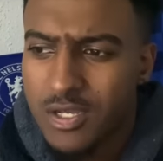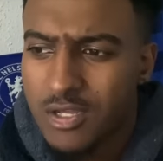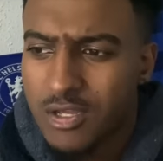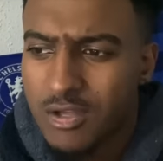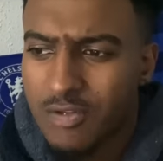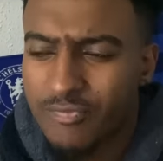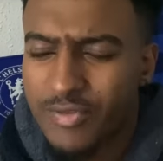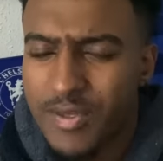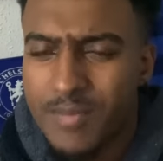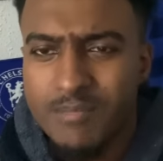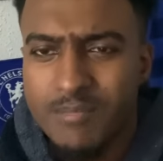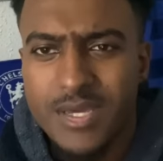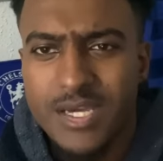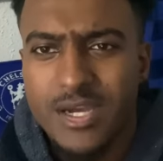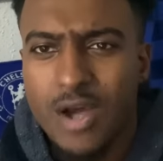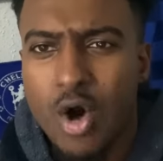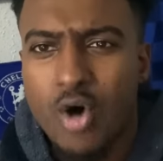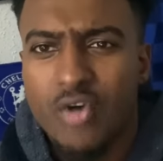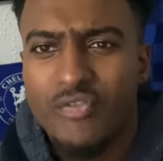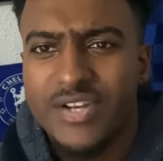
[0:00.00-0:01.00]
of him being
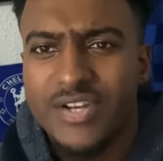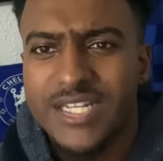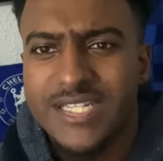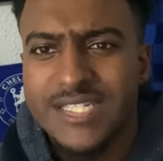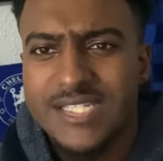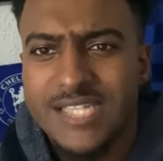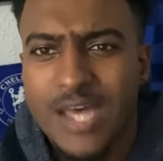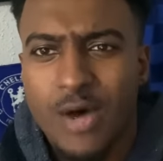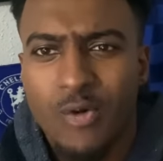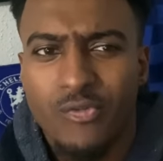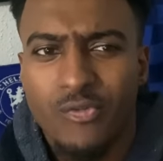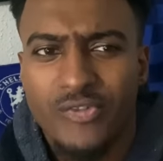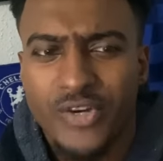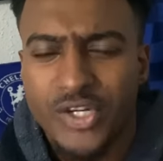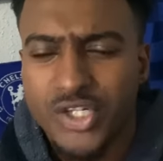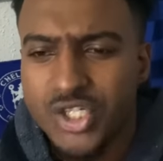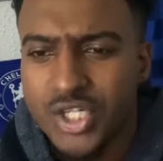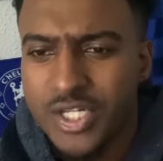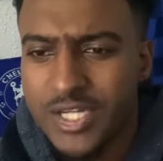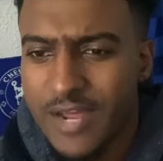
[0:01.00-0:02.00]
overly
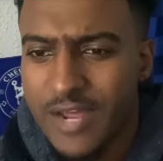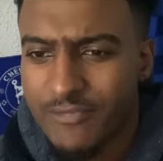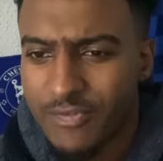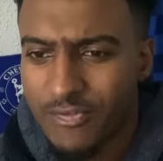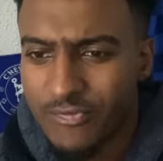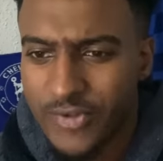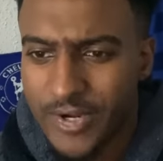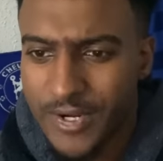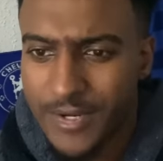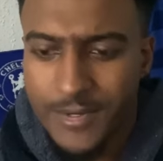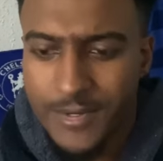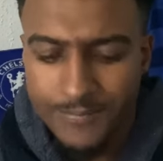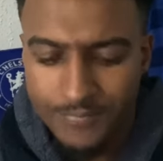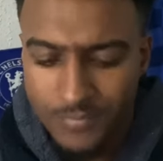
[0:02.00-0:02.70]
selfish and everything.